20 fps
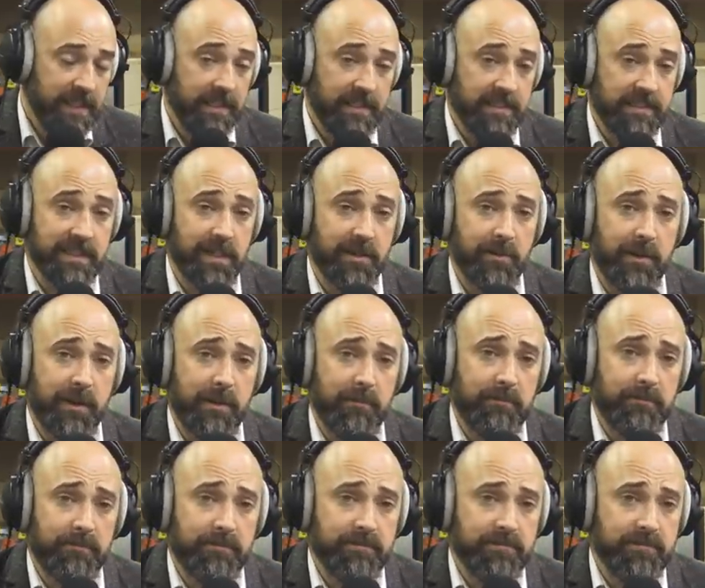So
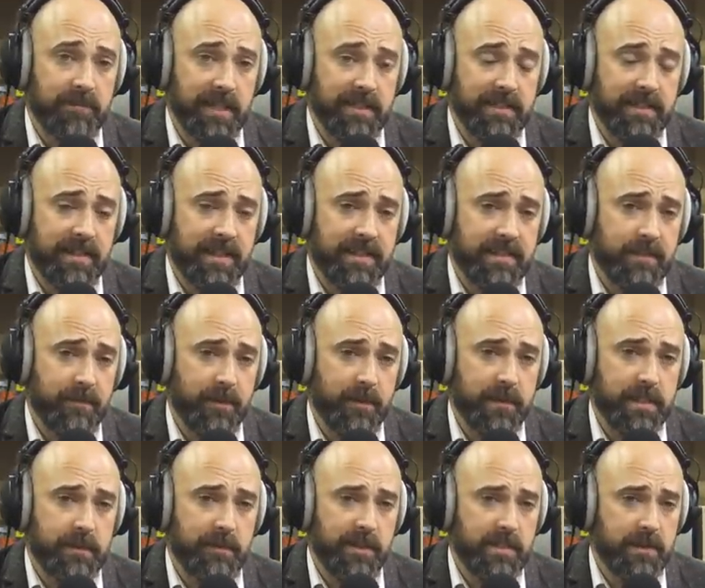um, that, that's something
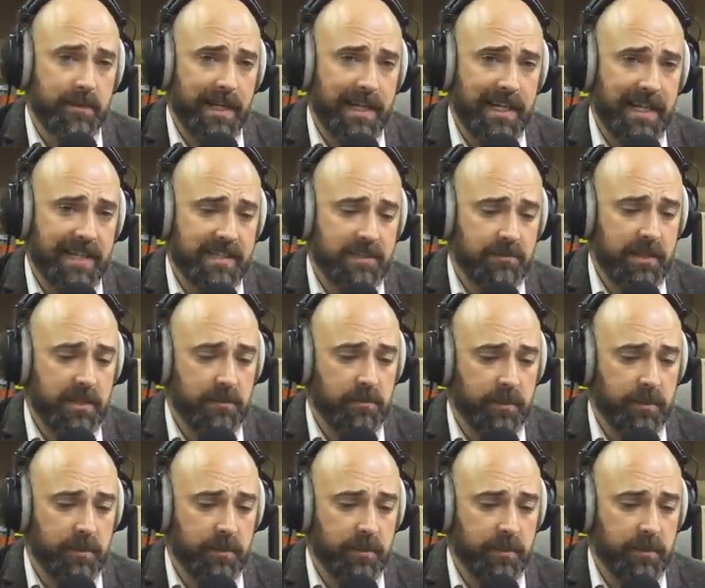we spoke about last week